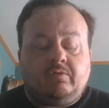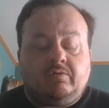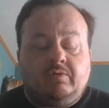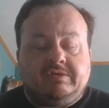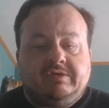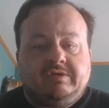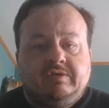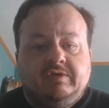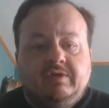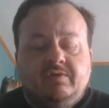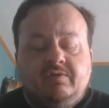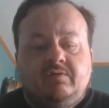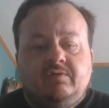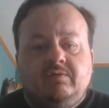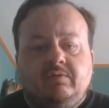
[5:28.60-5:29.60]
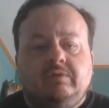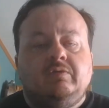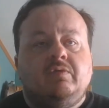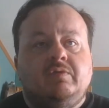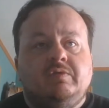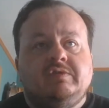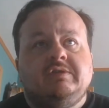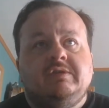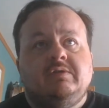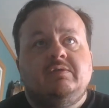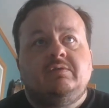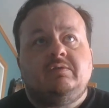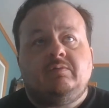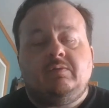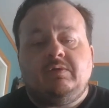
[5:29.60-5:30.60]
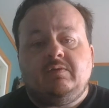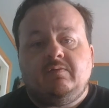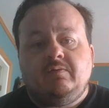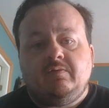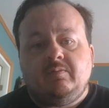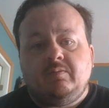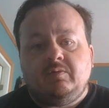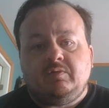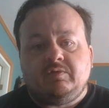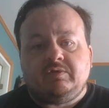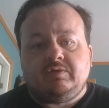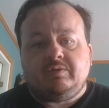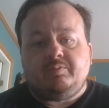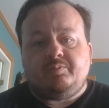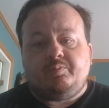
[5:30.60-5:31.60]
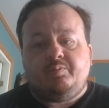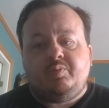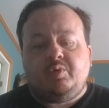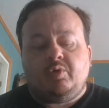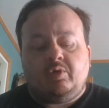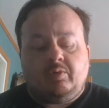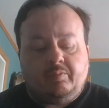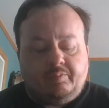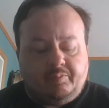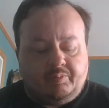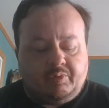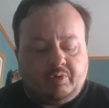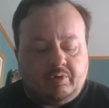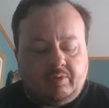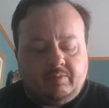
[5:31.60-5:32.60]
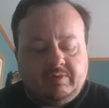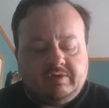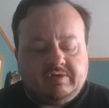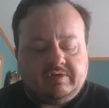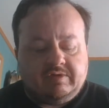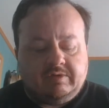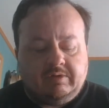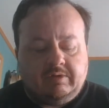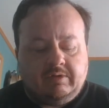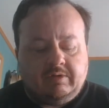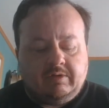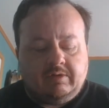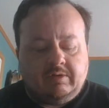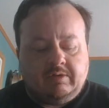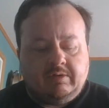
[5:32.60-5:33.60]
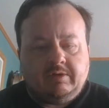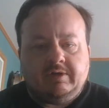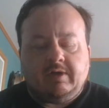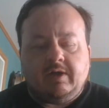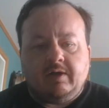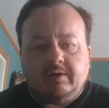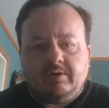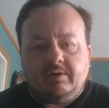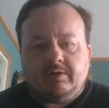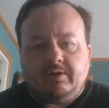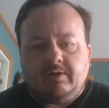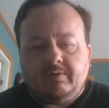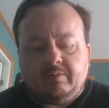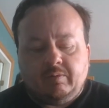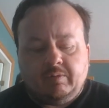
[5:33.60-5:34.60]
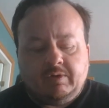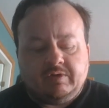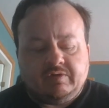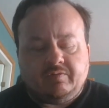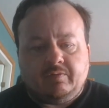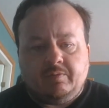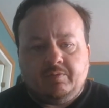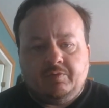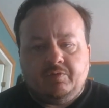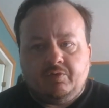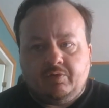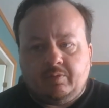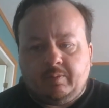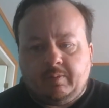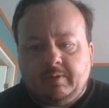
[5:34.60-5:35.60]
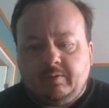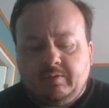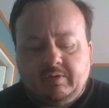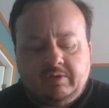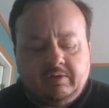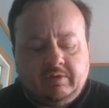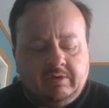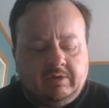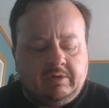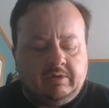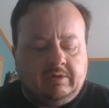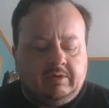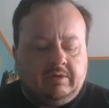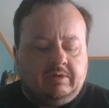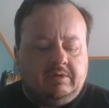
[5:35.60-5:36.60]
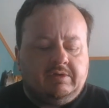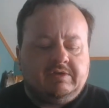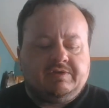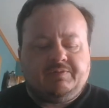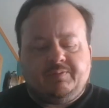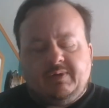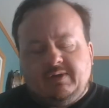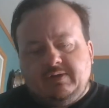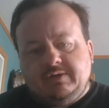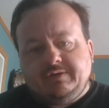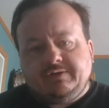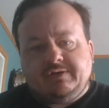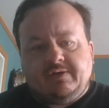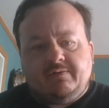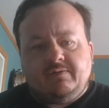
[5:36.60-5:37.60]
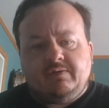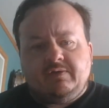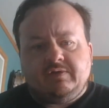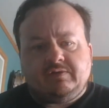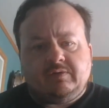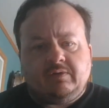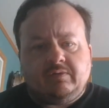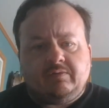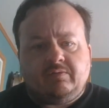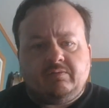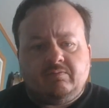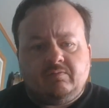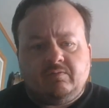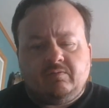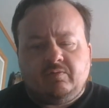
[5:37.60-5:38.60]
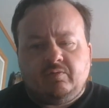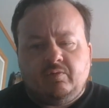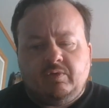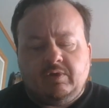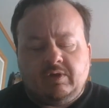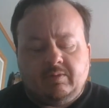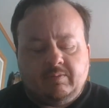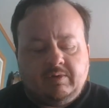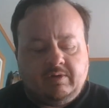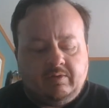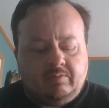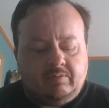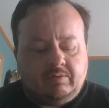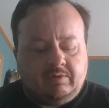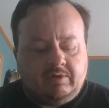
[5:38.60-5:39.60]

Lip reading: considered one of the most promising younger heavyweights from Europe. Anyway, he's 27. He's not too young, by the